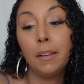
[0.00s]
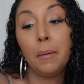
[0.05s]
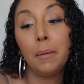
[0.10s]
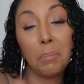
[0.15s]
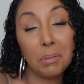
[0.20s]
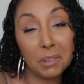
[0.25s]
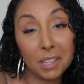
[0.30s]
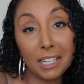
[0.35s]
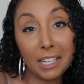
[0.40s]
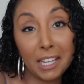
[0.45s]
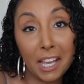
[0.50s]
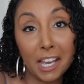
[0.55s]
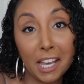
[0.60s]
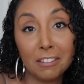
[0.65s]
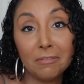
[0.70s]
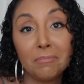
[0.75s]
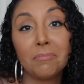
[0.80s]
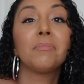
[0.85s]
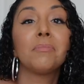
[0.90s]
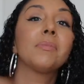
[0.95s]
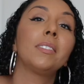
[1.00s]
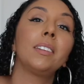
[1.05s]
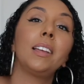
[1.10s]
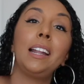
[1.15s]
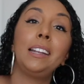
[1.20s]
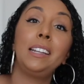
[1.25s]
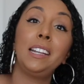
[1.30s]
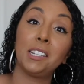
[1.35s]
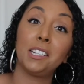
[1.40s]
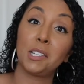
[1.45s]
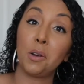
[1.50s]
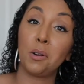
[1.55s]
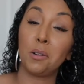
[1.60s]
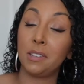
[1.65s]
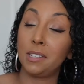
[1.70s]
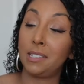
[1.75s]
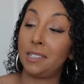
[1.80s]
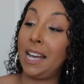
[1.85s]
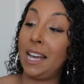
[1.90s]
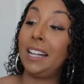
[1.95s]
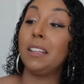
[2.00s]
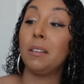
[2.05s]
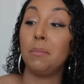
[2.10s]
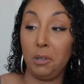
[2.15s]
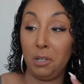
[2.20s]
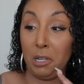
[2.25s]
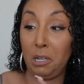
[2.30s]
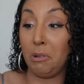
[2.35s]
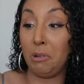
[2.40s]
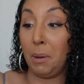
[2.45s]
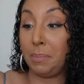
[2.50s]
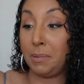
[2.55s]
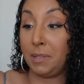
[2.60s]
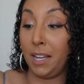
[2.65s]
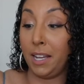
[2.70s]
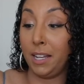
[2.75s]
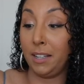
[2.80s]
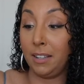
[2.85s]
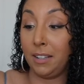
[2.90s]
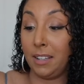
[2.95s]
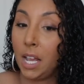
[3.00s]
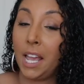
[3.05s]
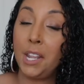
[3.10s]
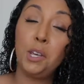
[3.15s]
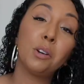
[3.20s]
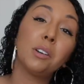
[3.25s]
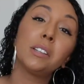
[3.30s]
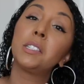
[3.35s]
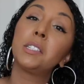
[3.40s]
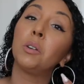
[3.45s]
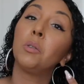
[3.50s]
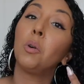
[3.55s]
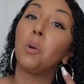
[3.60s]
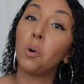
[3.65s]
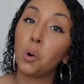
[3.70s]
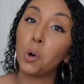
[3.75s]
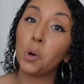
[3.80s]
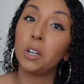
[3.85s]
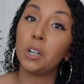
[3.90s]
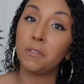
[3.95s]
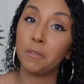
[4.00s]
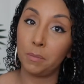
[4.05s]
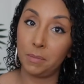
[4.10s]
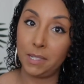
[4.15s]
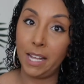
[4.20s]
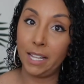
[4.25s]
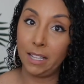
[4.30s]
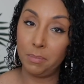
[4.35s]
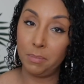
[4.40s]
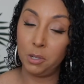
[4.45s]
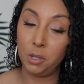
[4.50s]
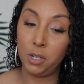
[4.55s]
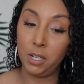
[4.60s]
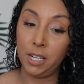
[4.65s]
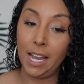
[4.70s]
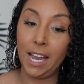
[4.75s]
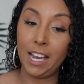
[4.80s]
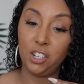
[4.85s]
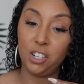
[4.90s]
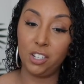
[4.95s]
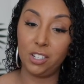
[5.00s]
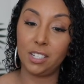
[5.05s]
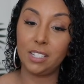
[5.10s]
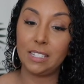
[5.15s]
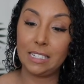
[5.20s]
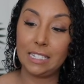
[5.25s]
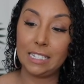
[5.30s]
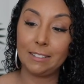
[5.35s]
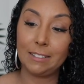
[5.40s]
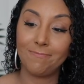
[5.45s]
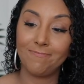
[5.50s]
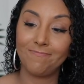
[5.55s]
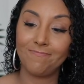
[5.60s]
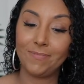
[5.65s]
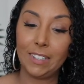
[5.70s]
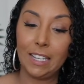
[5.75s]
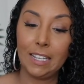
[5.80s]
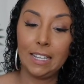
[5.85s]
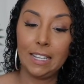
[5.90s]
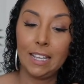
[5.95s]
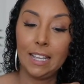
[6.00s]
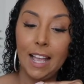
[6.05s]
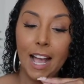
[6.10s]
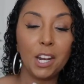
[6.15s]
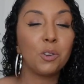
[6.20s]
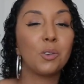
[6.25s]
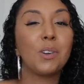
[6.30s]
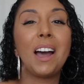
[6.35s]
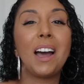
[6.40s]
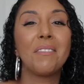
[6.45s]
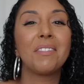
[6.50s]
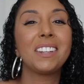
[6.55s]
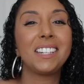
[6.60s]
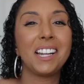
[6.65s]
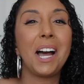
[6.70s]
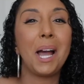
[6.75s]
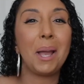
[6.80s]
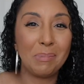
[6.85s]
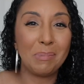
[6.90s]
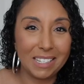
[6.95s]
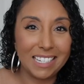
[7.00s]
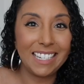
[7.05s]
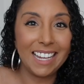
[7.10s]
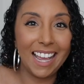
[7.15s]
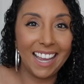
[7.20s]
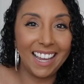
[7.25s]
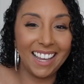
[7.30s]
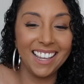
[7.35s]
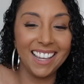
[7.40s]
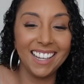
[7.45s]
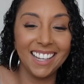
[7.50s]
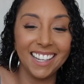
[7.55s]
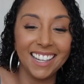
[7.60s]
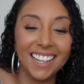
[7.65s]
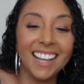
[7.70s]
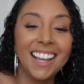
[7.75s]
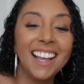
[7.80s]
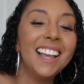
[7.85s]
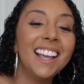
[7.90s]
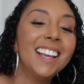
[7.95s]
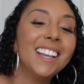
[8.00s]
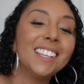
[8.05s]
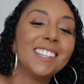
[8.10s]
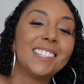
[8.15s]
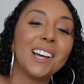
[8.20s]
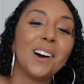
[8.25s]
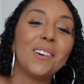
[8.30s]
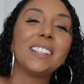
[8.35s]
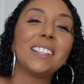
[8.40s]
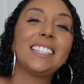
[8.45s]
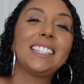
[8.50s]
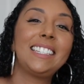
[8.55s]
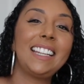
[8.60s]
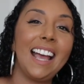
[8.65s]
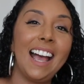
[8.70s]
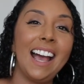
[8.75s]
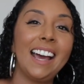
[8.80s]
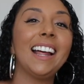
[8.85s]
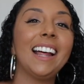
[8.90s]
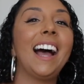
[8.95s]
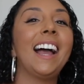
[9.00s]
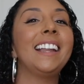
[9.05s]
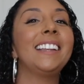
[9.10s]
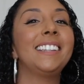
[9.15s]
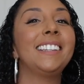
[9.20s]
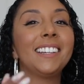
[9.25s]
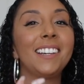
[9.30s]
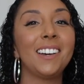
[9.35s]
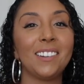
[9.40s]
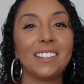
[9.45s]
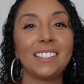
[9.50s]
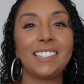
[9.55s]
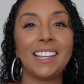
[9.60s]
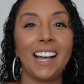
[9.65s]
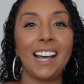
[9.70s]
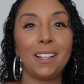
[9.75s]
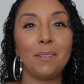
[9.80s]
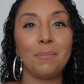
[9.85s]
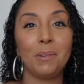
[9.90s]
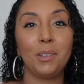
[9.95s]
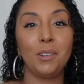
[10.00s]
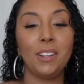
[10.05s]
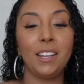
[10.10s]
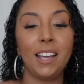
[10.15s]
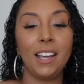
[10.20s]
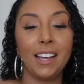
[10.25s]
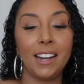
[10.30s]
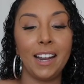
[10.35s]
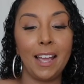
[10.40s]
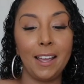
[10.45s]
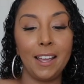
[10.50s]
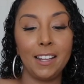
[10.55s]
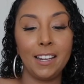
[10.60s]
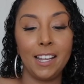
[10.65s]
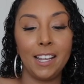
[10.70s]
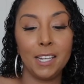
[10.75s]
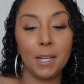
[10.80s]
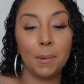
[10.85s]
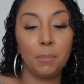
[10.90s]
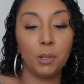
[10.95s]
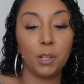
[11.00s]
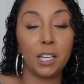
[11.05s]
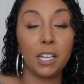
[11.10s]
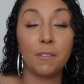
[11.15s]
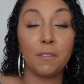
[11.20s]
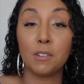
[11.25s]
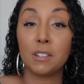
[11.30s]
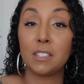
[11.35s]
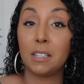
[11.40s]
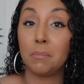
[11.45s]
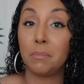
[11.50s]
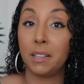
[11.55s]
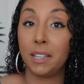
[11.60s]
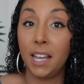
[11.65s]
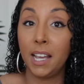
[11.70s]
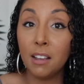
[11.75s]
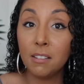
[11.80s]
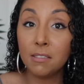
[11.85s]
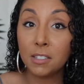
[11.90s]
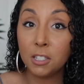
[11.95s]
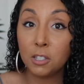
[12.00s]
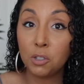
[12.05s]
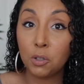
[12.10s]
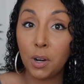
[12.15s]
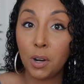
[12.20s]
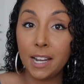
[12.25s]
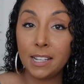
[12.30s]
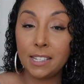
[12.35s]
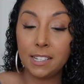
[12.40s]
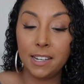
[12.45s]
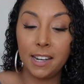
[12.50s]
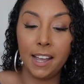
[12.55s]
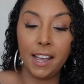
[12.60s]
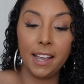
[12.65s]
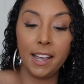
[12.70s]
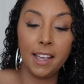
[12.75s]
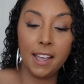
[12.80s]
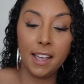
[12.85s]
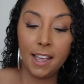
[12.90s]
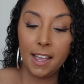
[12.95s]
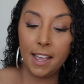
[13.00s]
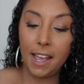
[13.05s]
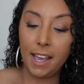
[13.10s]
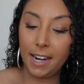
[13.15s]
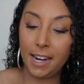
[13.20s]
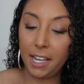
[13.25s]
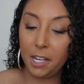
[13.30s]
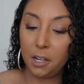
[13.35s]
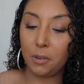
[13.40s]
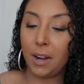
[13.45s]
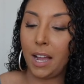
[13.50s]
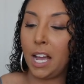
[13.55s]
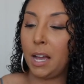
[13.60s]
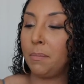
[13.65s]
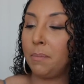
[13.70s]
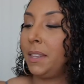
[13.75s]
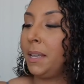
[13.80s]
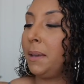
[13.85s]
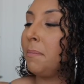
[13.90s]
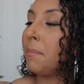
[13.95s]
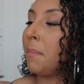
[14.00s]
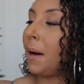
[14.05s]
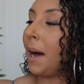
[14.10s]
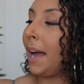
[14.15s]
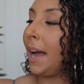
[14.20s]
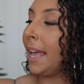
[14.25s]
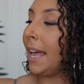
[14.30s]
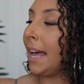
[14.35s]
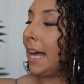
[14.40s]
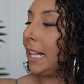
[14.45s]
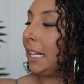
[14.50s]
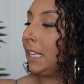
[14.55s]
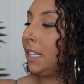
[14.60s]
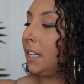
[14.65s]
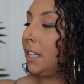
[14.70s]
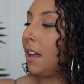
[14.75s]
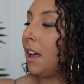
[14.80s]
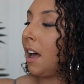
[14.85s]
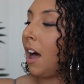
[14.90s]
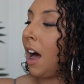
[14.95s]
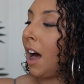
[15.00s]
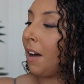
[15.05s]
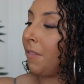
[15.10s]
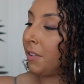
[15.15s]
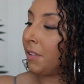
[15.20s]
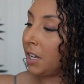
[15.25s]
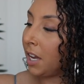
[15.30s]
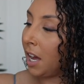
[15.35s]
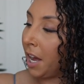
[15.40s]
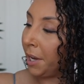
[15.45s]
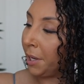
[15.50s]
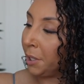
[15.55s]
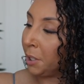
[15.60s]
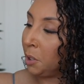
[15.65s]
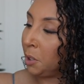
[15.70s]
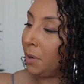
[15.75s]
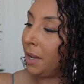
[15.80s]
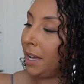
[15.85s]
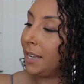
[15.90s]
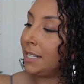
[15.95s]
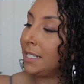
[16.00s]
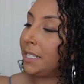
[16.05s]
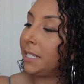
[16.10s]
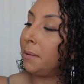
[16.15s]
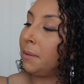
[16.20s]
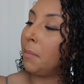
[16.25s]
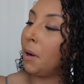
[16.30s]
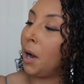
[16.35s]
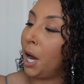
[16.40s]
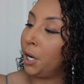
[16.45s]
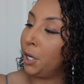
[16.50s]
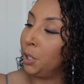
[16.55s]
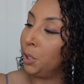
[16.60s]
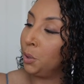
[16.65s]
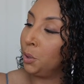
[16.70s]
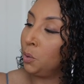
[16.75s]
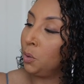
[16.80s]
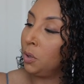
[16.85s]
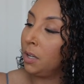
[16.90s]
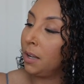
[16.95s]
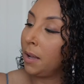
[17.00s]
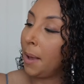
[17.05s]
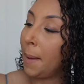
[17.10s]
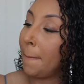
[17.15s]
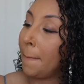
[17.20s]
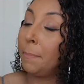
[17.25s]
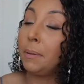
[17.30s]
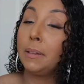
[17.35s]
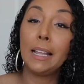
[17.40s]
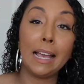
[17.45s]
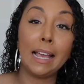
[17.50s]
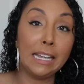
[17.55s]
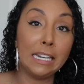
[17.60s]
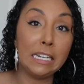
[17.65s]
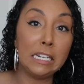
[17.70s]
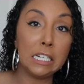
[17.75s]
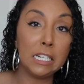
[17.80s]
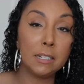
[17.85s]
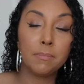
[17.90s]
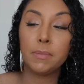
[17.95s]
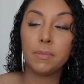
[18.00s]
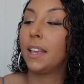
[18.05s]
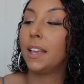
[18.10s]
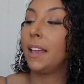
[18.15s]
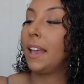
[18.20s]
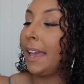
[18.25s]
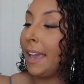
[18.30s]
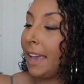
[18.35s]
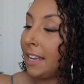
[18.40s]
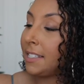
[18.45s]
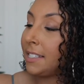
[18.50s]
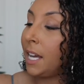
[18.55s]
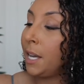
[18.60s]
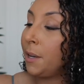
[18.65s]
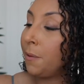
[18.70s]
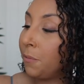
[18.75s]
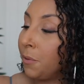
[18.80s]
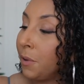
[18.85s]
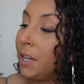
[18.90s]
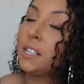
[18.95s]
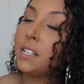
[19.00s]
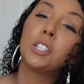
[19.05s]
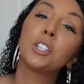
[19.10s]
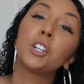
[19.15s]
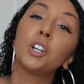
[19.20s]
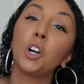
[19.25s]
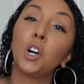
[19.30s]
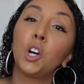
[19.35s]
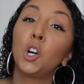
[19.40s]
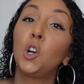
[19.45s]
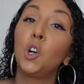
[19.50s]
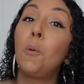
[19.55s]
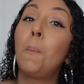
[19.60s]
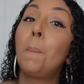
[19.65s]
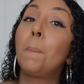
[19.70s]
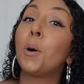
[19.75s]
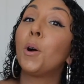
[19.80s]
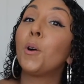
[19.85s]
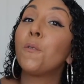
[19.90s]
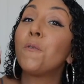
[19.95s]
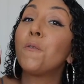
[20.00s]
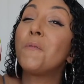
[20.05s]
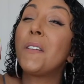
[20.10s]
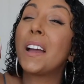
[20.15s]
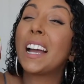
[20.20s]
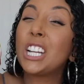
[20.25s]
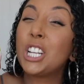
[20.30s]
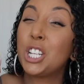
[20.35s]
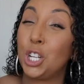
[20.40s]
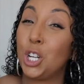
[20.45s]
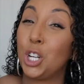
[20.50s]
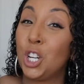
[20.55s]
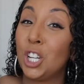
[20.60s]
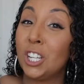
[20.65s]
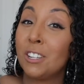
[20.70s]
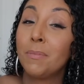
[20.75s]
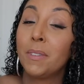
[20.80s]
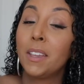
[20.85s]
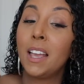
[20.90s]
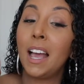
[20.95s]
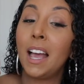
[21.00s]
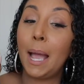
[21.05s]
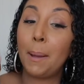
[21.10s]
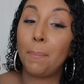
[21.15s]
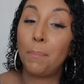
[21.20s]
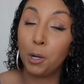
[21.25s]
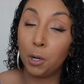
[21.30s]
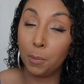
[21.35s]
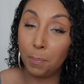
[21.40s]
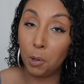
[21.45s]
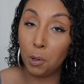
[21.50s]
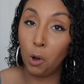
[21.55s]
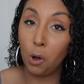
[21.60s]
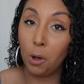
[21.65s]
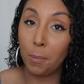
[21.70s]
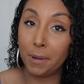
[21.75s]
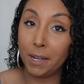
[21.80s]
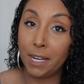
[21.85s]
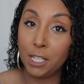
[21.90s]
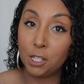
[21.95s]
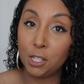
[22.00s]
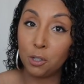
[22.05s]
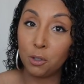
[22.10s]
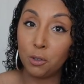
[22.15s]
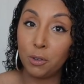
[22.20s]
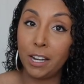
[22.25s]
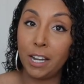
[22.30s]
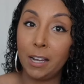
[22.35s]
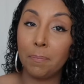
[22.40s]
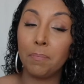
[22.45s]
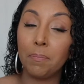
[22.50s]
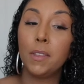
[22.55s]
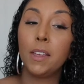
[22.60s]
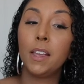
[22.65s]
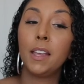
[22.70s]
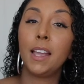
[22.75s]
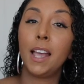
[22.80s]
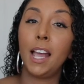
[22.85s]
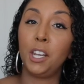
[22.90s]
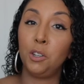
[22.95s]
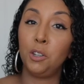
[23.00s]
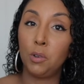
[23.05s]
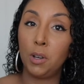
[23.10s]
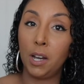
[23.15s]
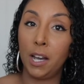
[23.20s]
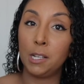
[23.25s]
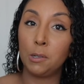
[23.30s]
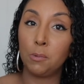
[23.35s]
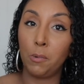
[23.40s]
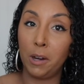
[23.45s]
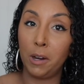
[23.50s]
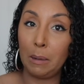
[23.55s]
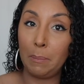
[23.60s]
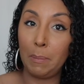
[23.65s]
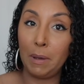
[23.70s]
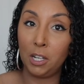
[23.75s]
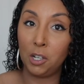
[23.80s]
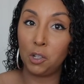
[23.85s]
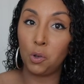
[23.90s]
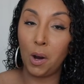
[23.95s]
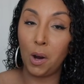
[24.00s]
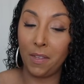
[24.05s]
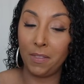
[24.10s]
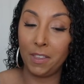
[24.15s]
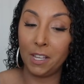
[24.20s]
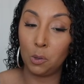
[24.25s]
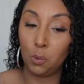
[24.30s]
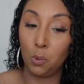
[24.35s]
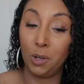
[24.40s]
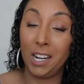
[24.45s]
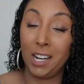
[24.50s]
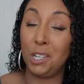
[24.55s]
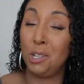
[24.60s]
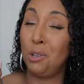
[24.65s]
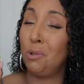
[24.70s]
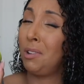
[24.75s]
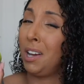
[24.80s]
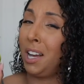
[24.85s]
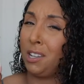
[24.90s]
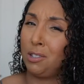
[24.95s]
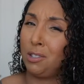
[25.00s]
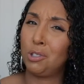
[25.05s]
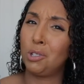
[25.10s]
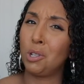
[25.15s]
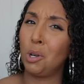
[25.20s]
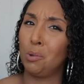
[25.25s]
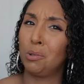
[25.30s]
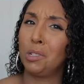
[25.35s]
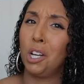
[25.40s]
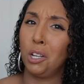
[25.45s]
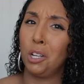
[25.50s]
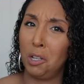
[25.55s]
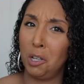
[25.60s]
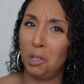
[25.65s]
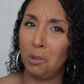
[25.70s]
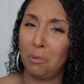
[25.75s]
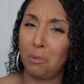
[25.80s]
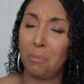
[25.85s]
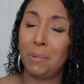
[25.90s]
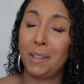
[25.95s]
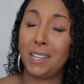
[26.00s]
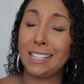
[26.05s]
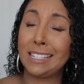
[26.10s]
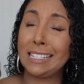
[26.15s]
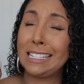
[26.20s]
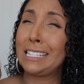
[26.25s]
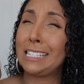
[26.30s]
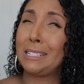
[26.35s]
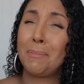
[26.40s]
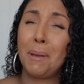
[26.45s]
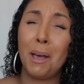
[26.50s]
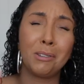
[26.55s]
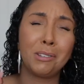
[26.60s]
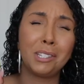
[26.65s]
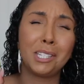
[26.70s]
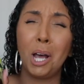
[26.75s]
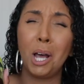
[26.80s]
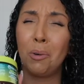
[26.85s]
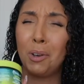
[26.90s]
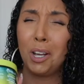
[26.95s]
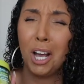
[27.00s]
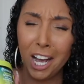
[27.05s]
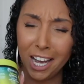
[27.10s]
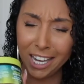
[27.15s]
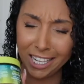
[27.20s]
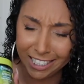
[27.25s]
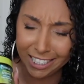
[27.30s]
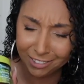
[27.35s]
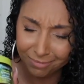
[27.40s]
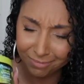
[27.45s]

But then again, I did just go to the Sally Beauty website, and you can still order from Sally Beauty. I don't have the time today. So instead, I did go to Sally Beauty, and I end up looking for something else to try today, and I grabbed the Mielle Avocado and Tamanu Blend Anti-Frizz Curl Perfector. I put a poll up on Instagram, and you guys wanted me to try this one, and you guys chose a good one because it smells so good.